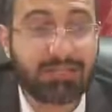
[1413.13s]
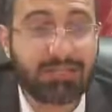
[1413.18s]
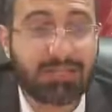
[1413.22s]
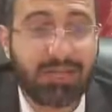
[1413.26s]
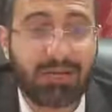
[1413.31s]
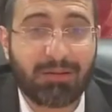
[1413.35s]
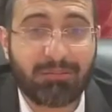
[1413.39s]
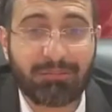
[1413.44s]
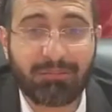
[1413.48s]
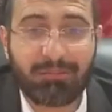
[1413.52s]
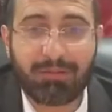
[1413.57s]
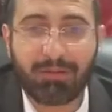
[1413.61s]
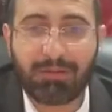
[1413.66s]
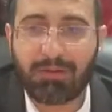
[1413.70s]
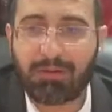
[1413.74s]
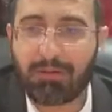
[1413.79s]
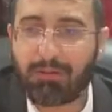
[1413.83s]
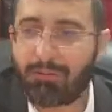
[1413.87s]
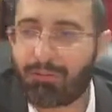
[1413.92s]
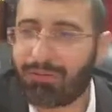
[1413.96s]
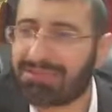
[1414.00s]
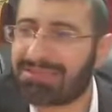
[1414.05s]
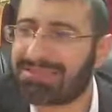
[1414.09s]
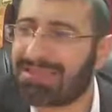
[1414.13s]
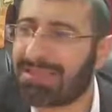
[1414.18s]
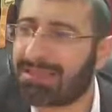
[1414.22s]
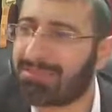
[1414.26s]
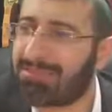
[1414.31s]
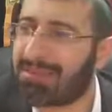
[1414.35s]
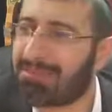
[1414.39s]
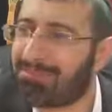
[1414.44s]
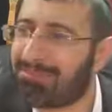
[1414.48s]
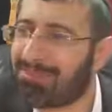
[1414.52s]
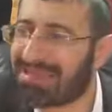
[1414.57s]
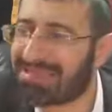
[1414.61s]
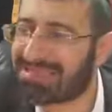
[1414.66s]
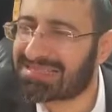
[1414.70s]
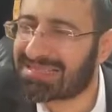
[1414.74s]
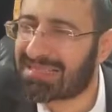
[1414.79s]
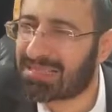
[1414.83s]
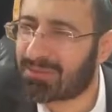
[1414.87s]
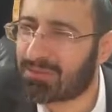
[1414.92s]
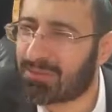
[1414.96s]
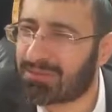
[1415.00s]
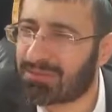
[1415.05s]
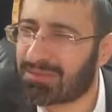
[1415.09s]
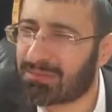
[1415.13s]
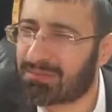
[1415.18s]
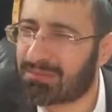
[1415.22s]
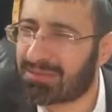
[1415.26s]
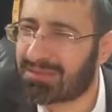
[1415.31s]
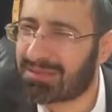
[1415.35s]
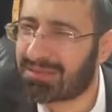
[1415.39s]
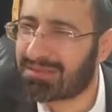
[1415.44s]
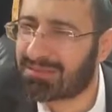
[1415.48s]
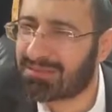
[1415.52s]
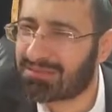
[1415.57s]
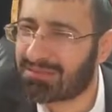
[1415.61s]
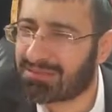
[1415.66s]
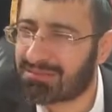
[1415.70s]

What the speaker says: sham. What does that mean? Basket of the bread.